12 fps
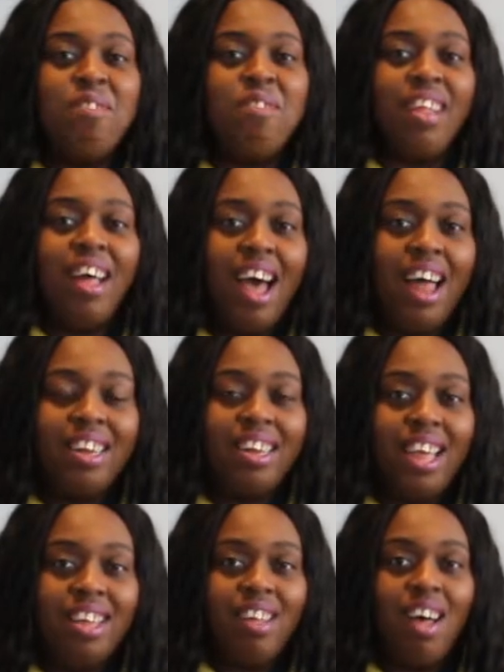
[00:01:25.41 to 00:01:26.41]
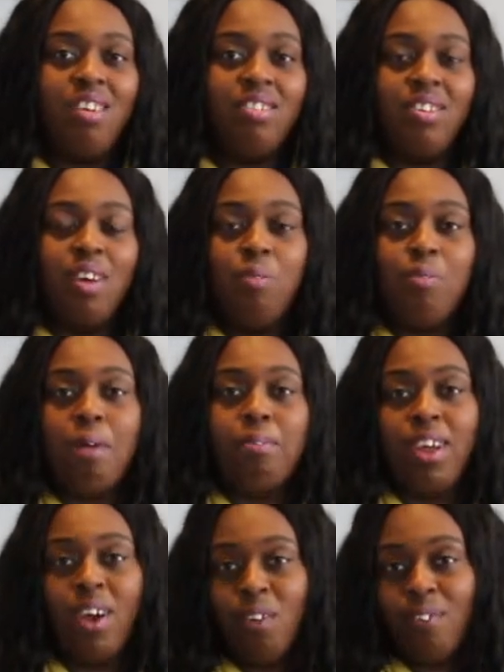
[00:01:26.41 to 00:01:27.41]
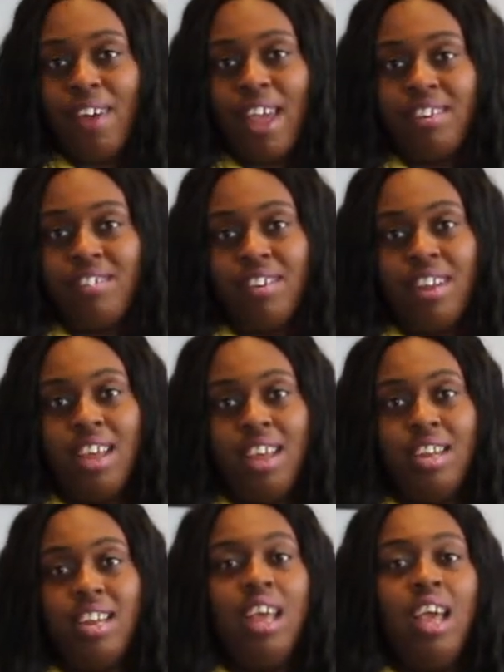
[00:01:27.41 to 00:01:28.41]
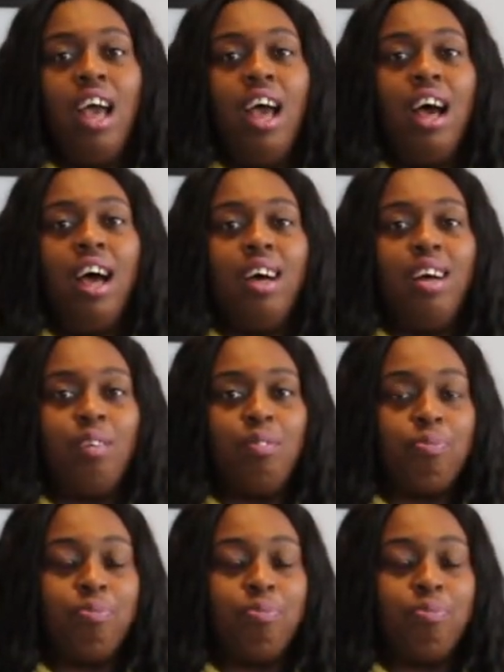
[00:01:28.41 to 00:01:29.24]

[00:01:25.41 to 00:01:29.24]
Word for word: for the holidays also, probably old-fashioned um,